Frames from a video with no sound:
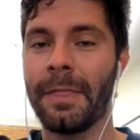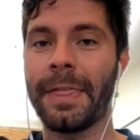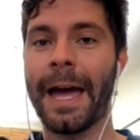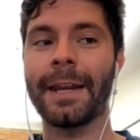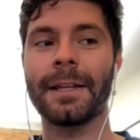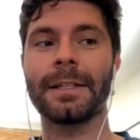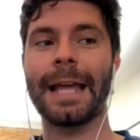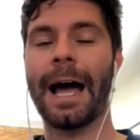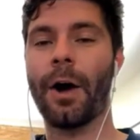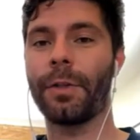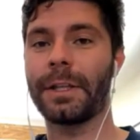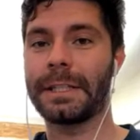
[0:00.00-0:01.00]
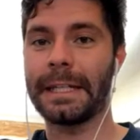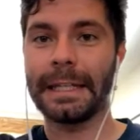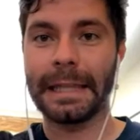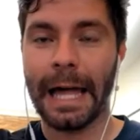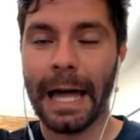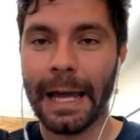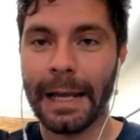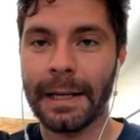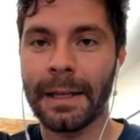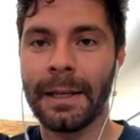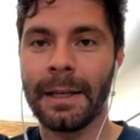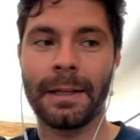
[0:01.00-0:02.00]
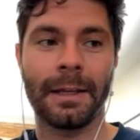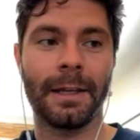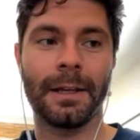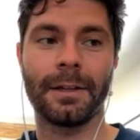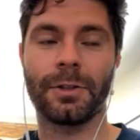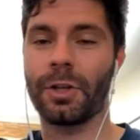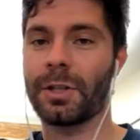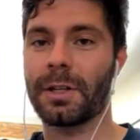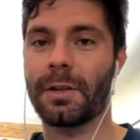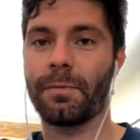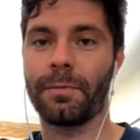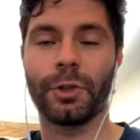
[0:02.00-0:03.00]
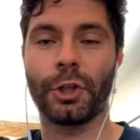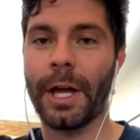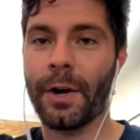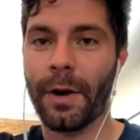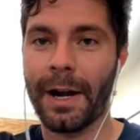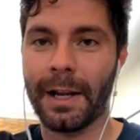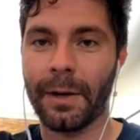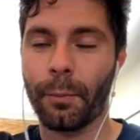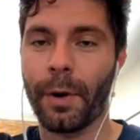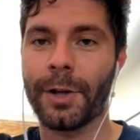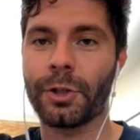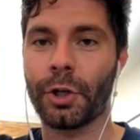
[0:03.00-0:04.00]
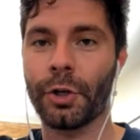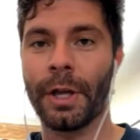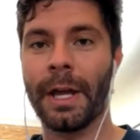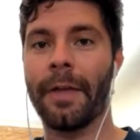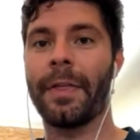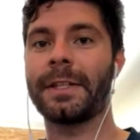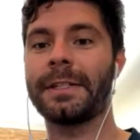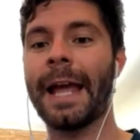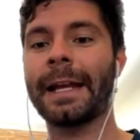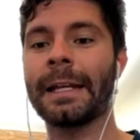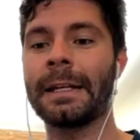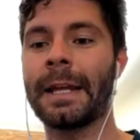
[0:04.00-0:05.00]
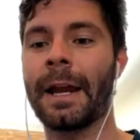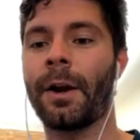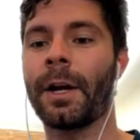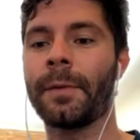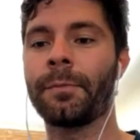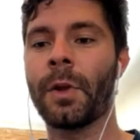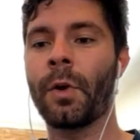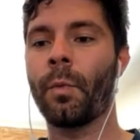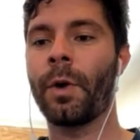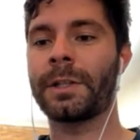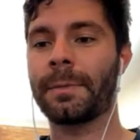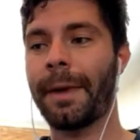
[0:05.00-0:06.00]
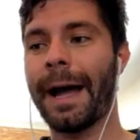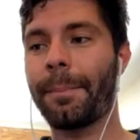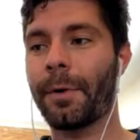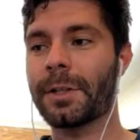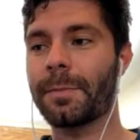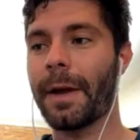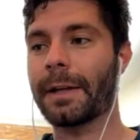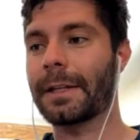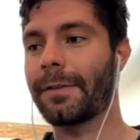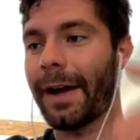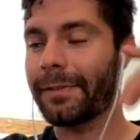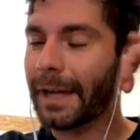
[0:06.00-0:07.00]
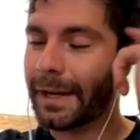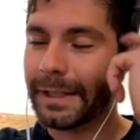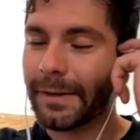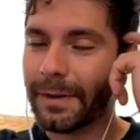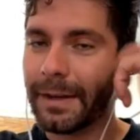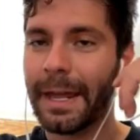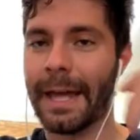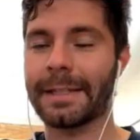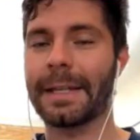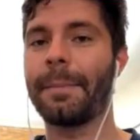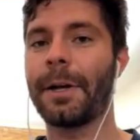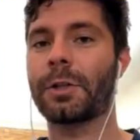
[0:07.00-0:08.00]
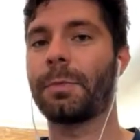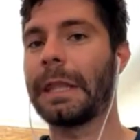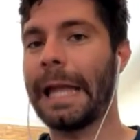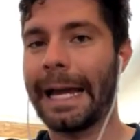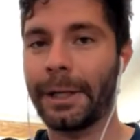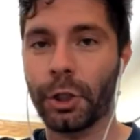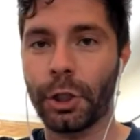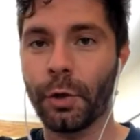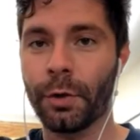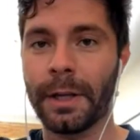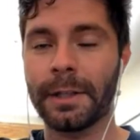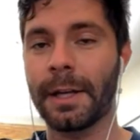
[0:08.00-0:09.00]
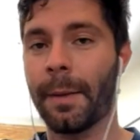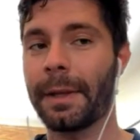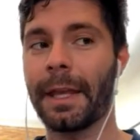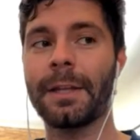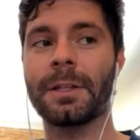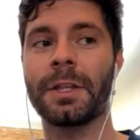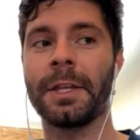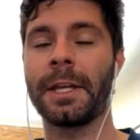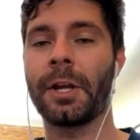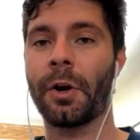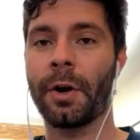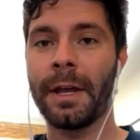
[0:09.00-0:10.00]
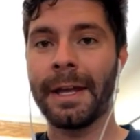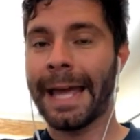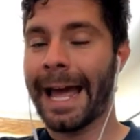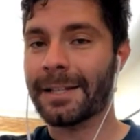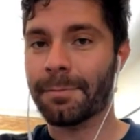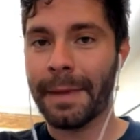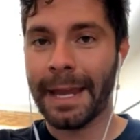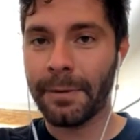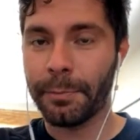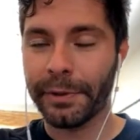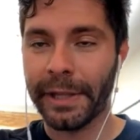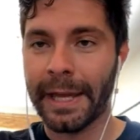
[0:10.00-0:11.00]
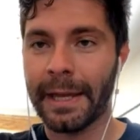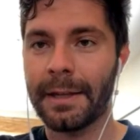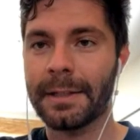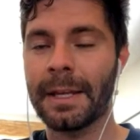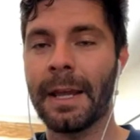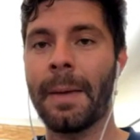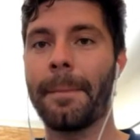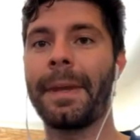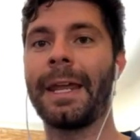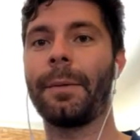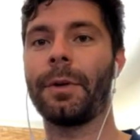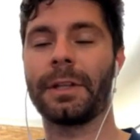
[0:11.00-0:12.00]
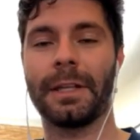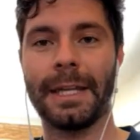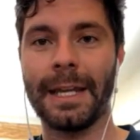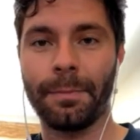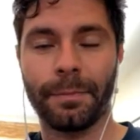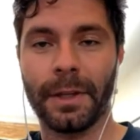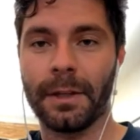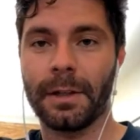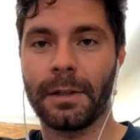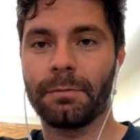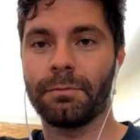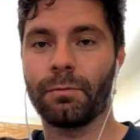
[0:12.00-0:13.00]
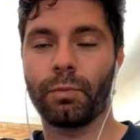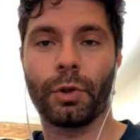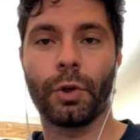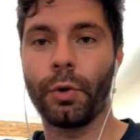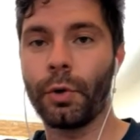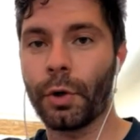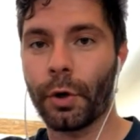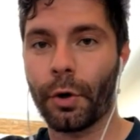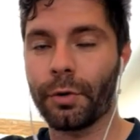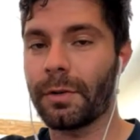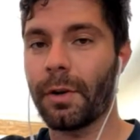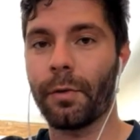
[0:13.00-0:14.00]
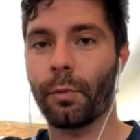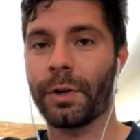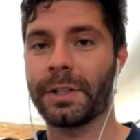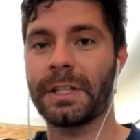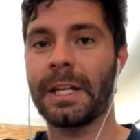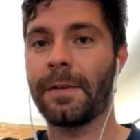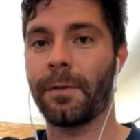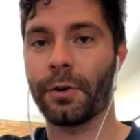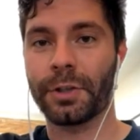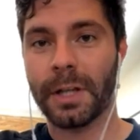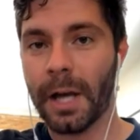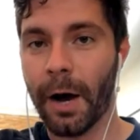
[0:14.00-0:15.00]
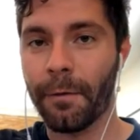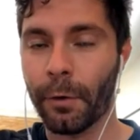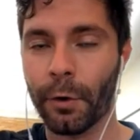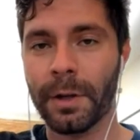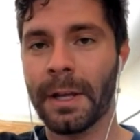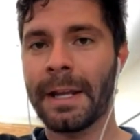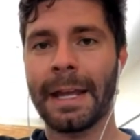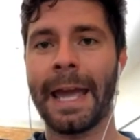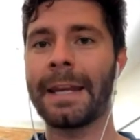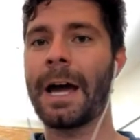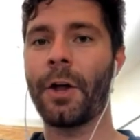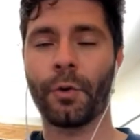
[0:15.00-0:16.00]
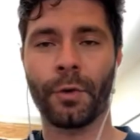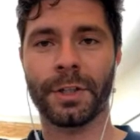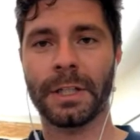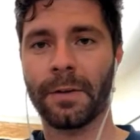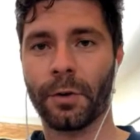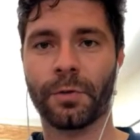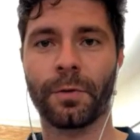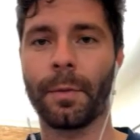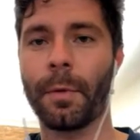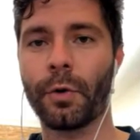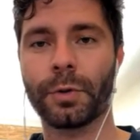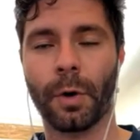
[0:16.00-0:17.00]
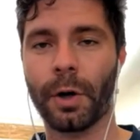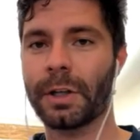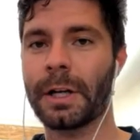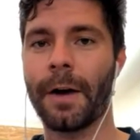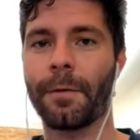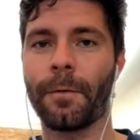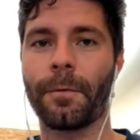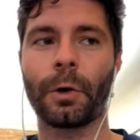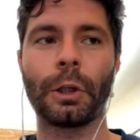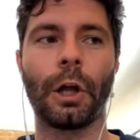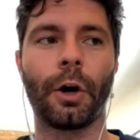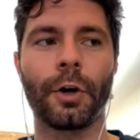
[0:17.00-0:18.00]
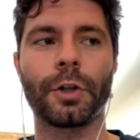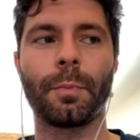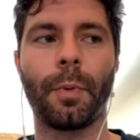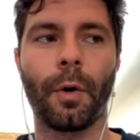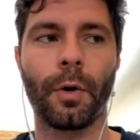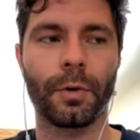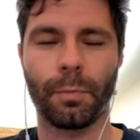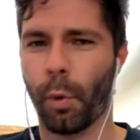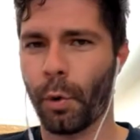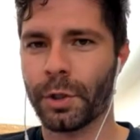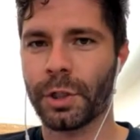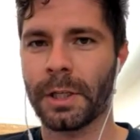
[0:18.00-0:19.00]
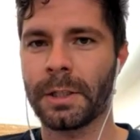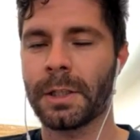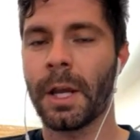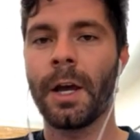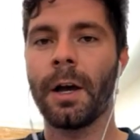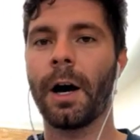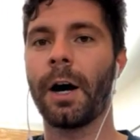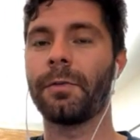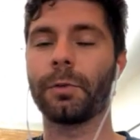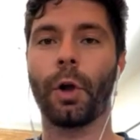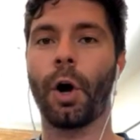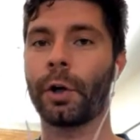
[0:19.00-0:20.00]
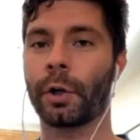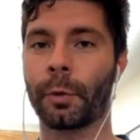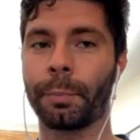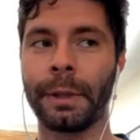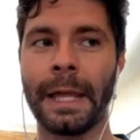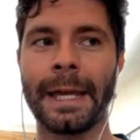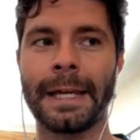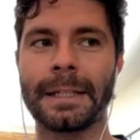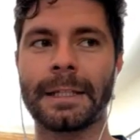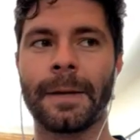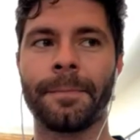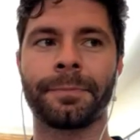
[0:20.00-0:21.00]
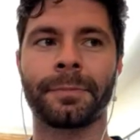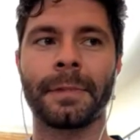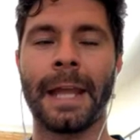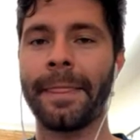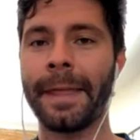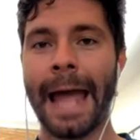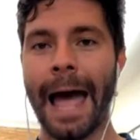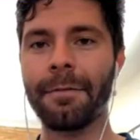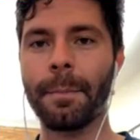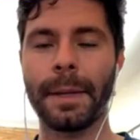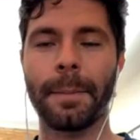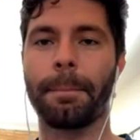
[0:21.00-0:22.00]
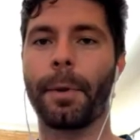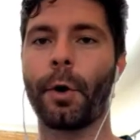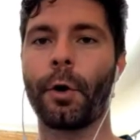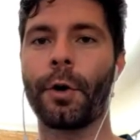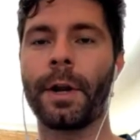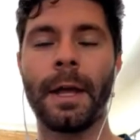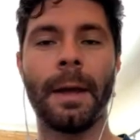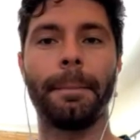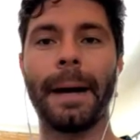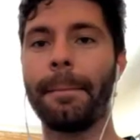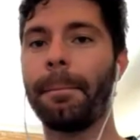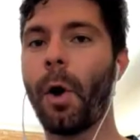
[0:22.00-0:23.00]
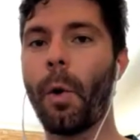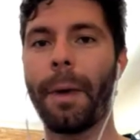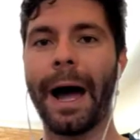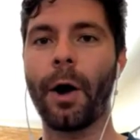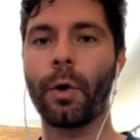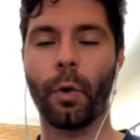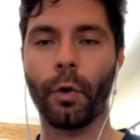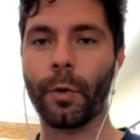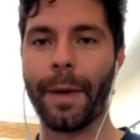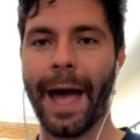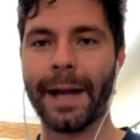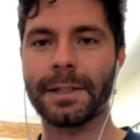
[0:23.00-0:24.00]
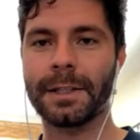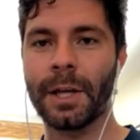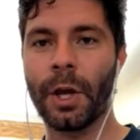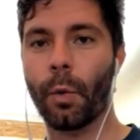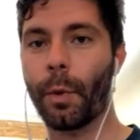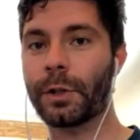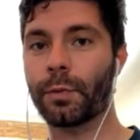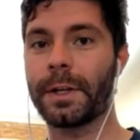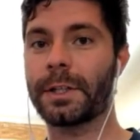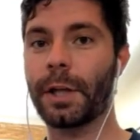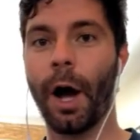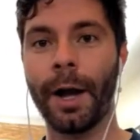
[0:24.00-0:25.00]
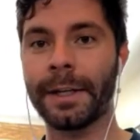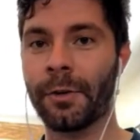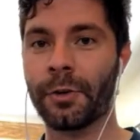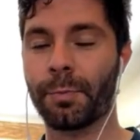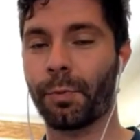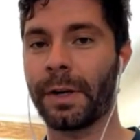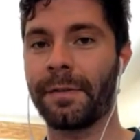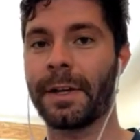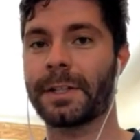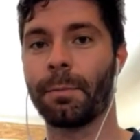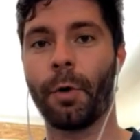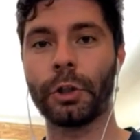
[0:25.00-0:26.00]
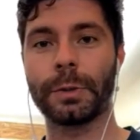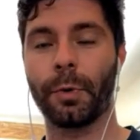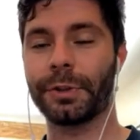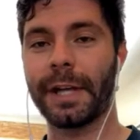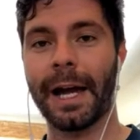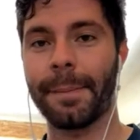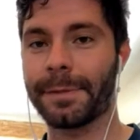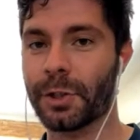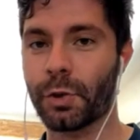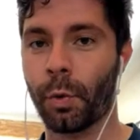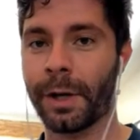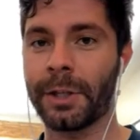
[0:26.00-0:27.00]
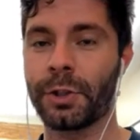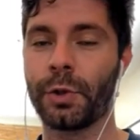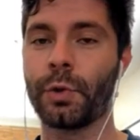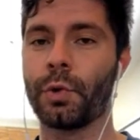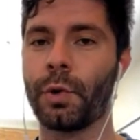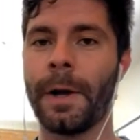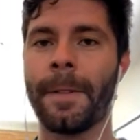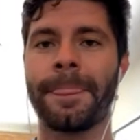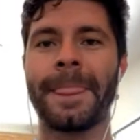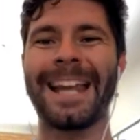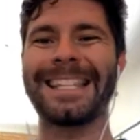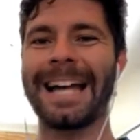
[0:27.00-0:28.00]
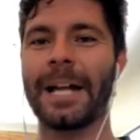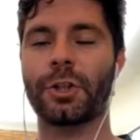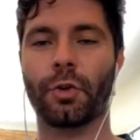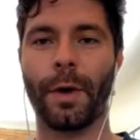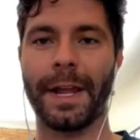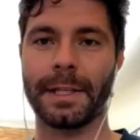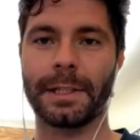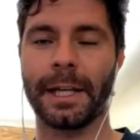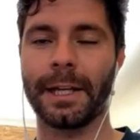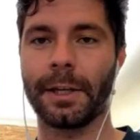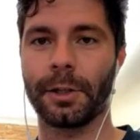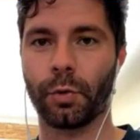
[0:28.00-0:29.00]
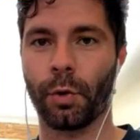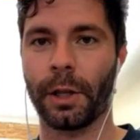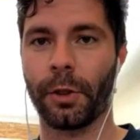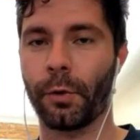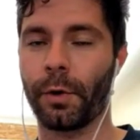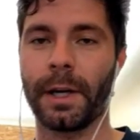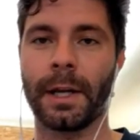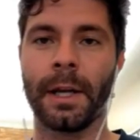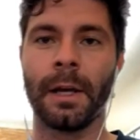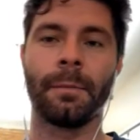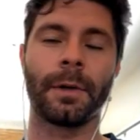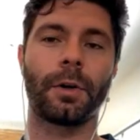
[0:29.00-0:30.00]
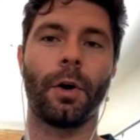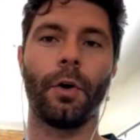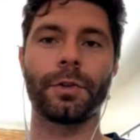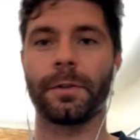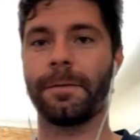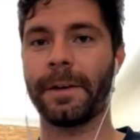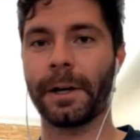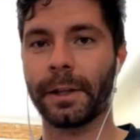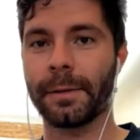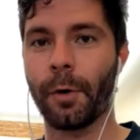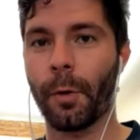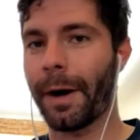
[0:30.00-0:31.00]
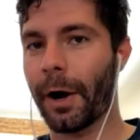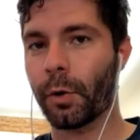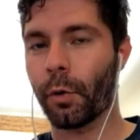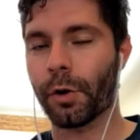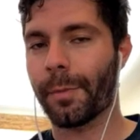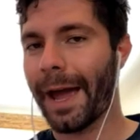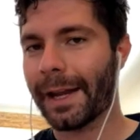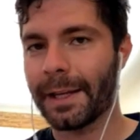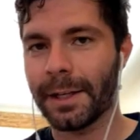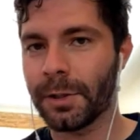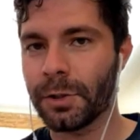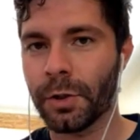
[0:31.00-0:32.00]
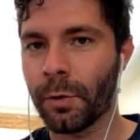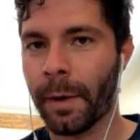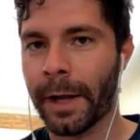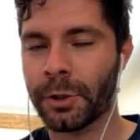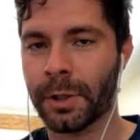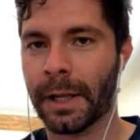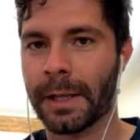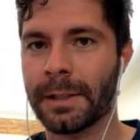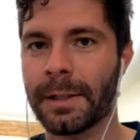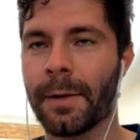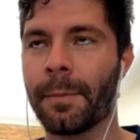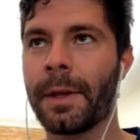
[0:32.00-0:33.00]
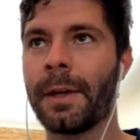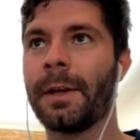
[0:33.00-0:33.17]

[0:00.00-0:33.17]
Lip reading: That is how the D-line is just generating pressure. The secondary, which in my perspective, I've kind of given it as a much maligned unit coming into the year, has made plays, been able to keep the Cougar receivers covered and other receivers for the most part covered for large portions of longer plays. And they haven't been burned by mobile quarterbacks, which we saw in years previous. Multiple times in 22, that has not translated to 23. McCall's a fairly mobile quarterback. He didn't do much against them.